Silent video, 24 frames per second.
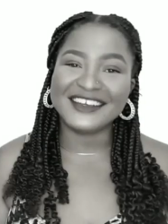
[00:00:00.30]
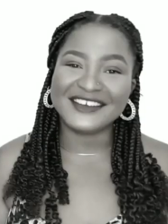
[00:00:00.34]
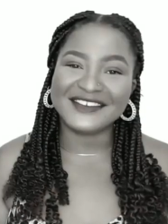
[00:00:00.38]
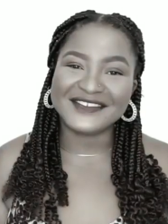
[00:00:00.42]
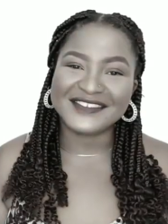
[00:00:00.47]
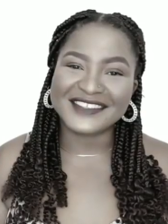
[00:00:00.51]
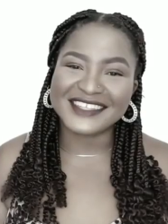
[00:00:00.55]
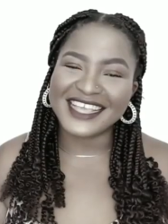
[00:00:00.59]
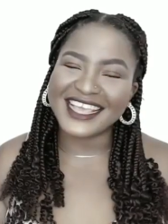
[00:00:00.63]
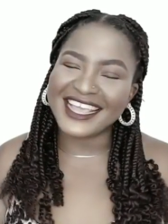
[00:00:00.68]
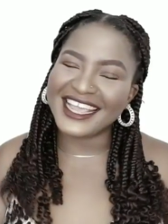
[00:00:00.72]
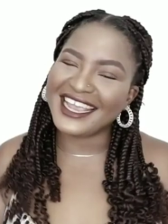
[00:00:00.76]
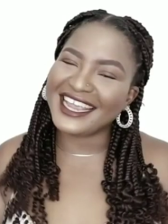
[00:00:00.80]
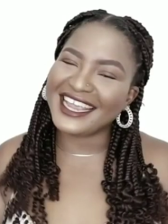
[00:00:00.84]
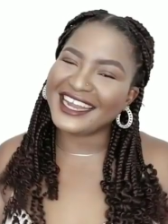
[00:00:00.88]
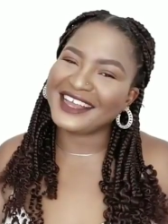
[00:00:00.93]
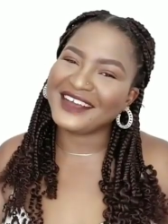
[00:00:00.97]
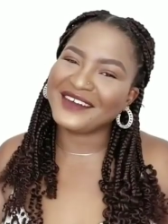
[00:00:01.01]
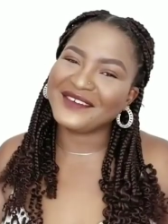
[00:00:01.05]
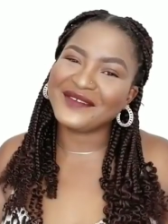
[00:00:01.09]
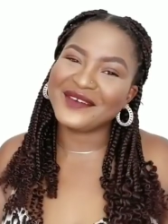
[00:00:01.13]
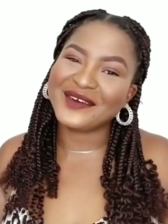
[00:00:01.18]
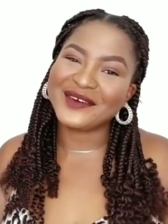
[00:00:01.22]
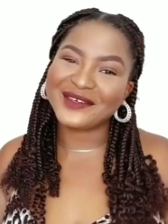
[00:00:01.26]
loves
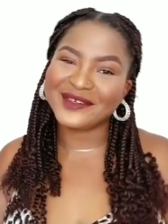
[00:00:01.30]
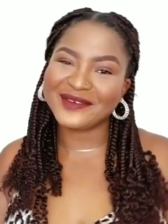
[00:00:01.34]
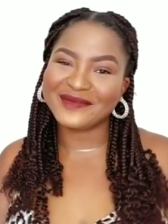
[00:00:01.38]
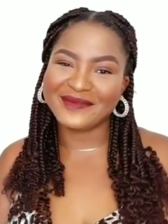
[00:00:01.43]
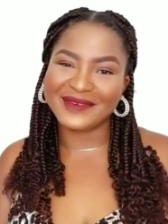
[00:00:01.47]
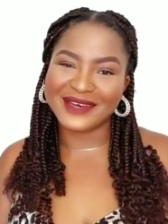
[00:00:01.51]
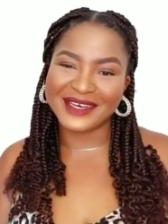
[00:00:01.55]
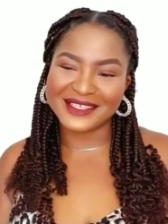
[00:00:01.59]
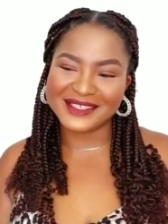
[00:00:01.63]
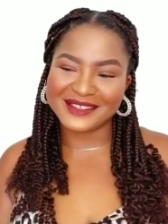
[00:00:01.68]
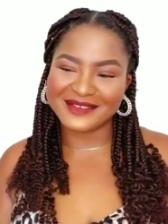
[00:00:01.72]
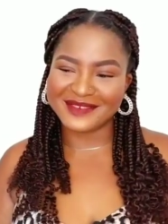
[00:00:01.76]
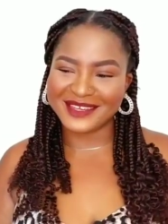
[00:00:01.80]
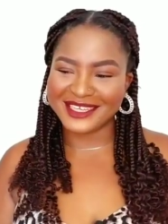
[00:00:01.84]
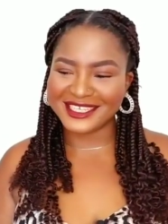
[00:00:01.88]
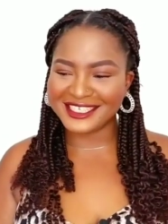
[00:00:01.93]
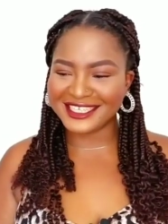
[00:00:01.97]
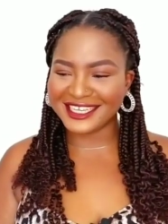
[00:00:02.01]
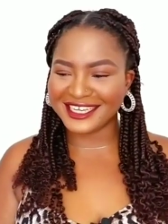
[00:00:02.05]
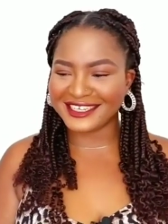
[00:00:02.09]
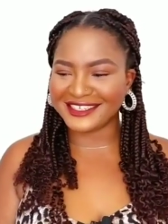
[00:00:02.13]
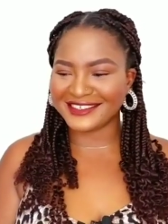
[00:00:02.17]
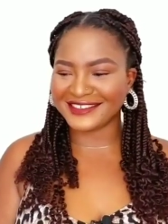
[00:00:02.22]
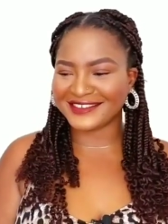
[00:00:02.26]
and welcome back to my
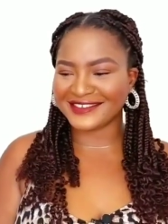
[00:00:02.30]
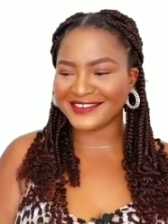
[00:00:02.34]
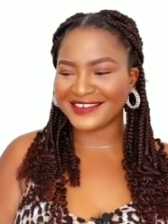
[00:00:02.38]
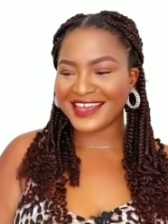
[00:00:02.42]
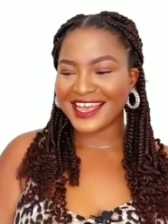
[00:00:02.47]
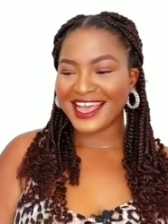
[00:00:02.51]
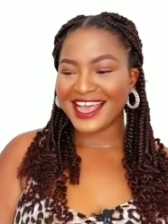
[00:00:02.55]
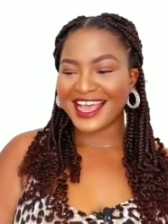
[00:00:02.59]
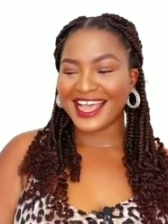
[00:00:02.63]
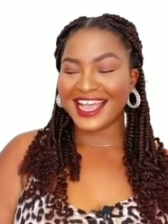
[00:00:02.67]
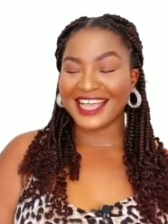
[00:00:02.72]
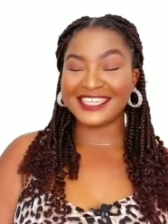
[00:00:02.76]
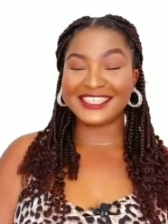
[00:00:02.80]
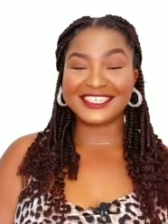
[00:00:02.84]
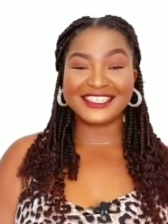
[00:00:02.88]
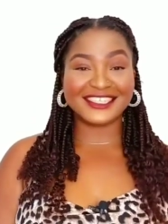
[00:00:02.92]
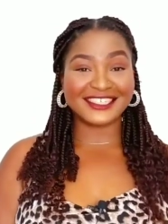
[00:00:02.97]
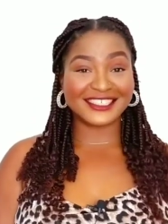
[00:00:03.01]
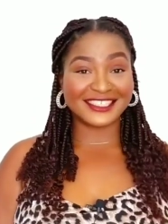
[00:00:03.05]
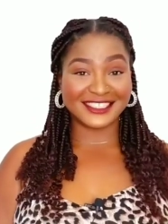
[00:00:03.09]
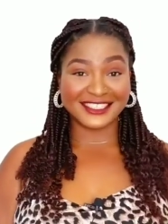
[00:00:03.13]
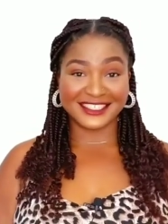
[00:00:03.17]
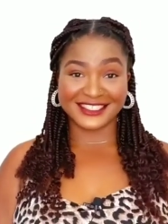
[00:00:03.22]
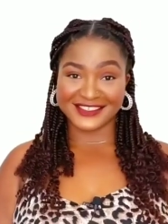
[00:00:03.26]
channel i
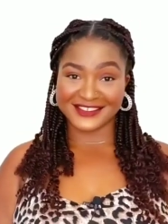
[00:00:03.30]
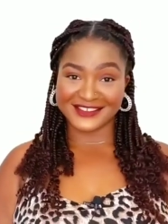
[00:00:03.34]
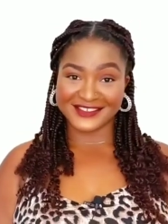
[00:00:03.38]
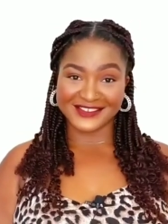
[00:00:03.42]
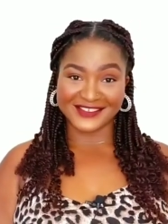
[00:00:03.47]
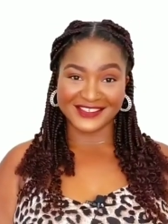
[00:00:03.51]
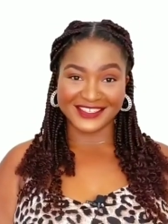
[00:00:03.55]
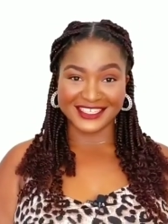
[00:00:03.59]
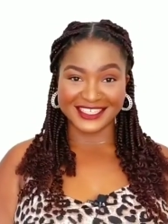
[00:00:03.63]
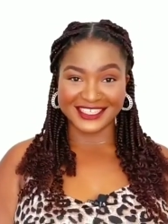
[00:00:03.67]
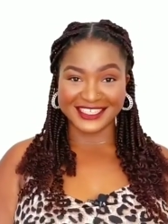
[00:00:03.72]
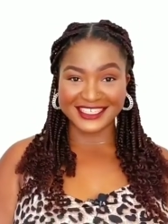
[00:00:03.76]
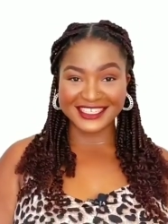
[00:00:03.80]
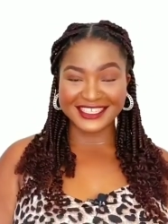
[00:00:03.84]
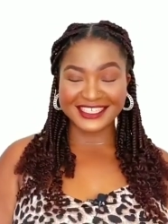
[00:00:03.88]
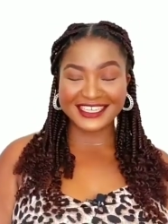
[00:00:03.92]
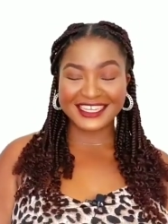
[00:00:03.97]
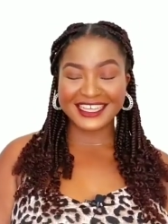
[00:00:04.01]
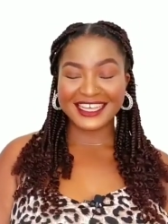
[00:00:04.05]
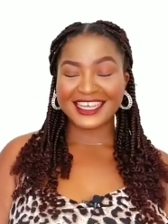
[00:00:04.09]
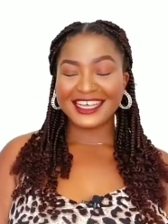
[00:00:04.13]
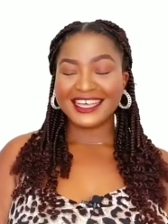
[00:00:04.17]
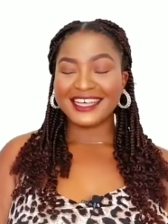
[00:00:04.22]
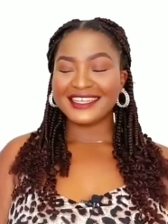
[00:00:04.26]
trust you're doing
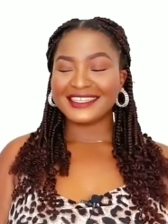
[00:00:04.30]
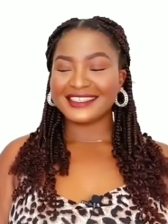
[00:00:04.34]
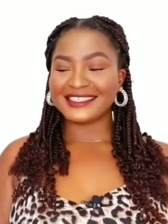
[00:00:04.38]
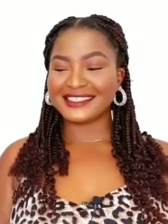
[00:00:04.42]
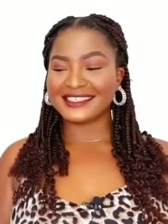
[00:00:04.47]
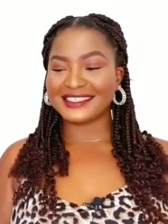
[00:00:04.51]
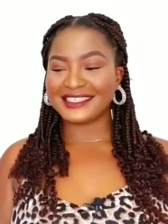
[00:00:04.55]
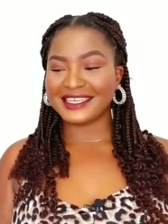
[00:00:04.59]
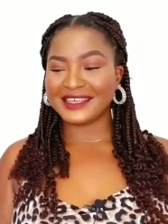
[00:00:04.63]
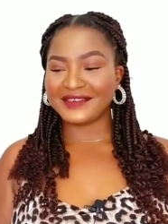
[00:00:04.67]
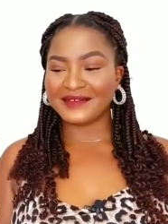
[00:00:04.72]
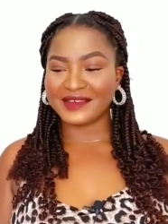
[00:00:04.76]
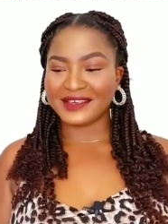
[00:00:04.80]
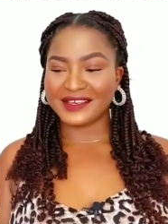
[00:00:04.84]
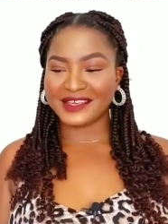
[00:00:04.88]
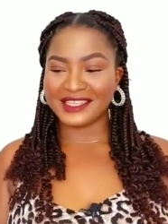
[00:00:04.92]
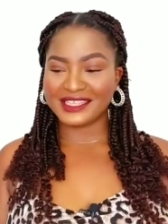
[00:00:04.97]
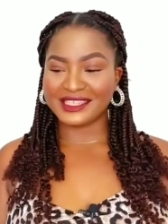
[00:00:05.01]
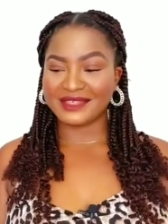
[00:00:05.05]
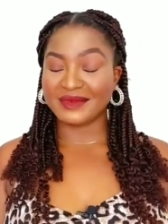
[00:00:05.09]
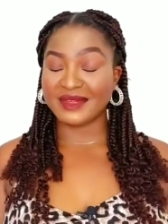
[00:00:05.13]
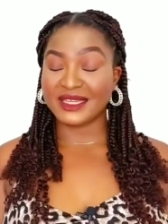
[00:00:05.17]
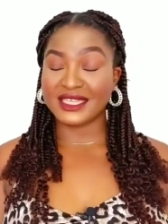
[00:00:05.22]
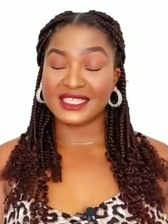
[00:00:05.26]
good today we're
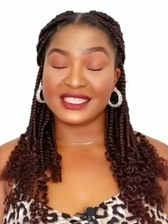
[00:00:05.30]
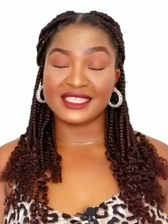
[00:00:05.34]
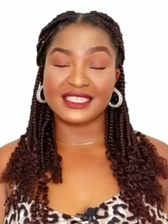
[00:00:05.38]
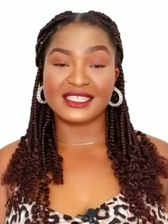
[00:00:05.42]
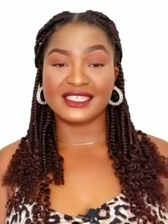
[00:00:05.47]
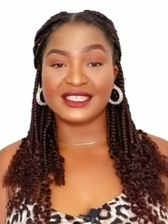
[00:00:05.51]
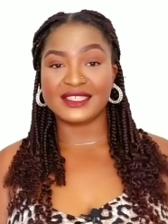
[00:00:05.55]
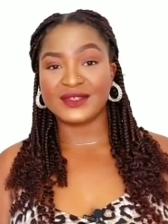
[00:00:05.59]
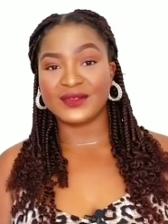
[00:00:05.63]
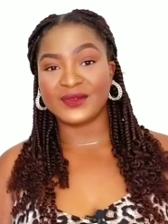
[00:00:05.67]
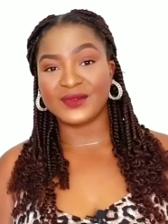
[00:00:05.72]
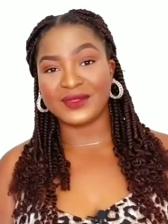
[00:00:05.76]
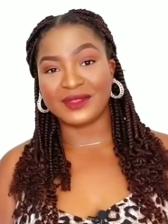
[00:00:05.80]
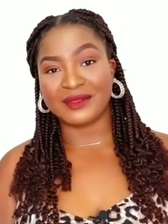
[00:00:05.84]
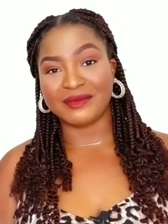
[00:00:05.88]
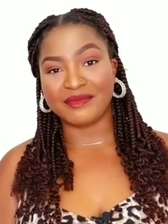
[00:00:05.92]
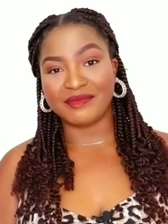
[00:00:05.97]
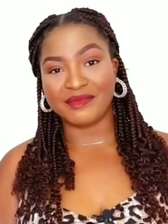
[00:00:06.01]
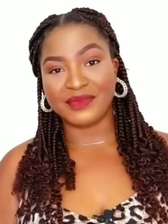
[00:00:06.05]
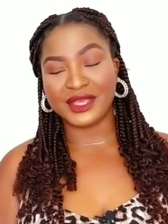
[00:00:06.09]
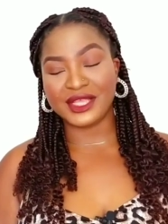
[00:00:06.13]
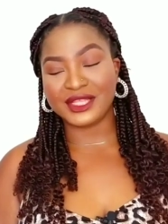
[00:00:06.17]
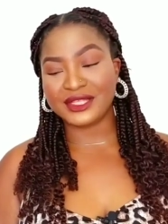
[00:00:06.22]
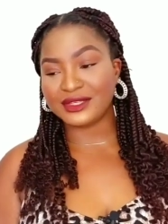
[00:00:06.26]
going to be listening to
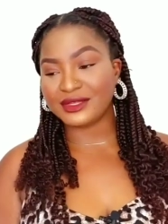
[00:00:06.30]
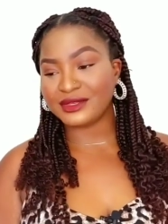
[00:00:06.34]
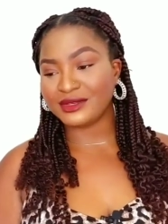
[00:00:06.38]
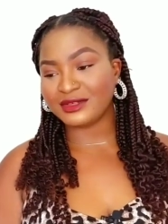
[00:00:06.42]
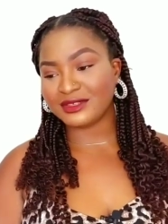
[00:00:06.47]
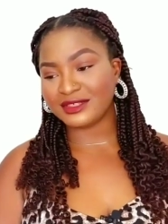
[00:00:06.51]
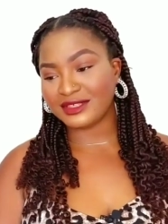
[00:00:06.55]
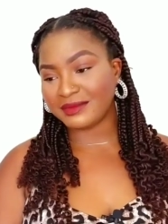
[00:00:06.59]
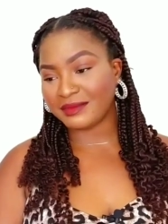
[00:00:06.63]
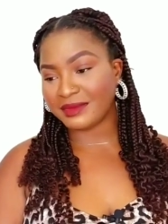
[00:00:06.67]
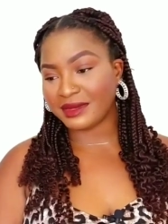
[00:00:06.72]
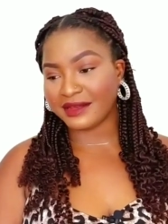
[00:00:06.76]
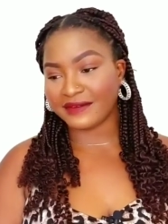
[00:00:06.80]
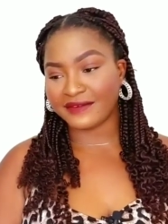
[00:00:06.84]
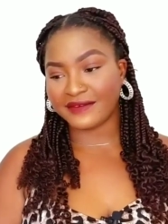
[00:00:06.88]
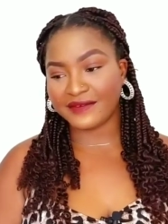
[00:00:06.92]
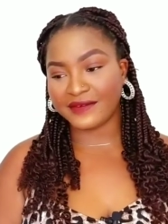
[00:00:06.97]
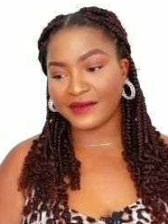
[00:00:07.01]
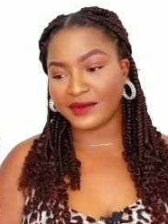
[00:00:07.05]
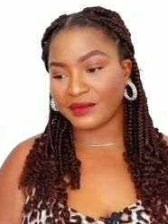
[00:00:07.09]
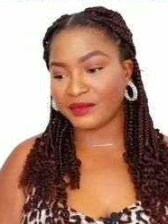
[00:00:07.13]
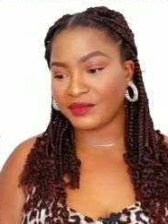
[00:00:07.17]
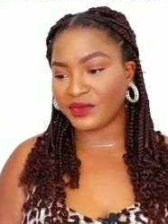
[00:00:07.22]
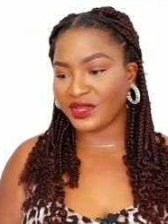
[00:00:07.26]
the beatles
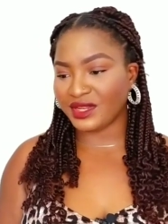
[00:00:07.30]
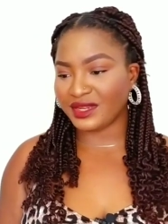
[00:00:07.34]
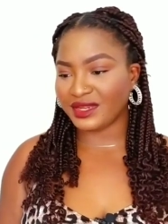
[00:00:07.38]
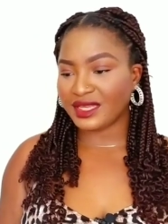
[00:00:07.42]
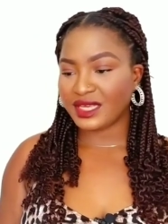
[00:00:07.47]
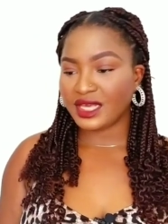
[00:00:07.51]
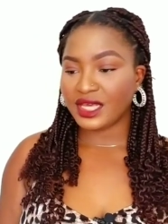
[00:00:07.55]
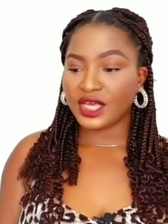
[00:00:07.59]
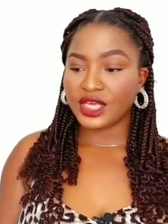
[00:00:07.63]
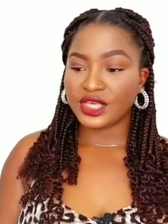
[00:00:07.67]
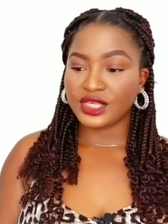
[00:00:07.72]
performing